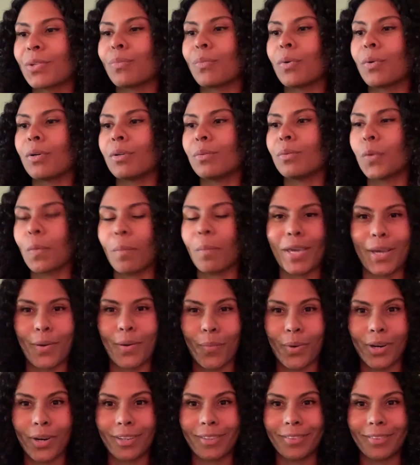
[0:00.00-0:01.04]
We'll make it
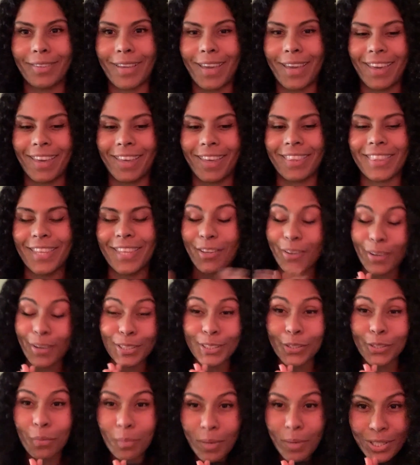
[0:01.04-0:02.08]
work. And thank you
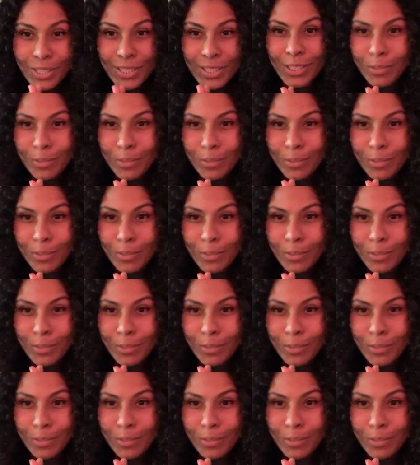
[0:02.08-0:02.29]
guys so much.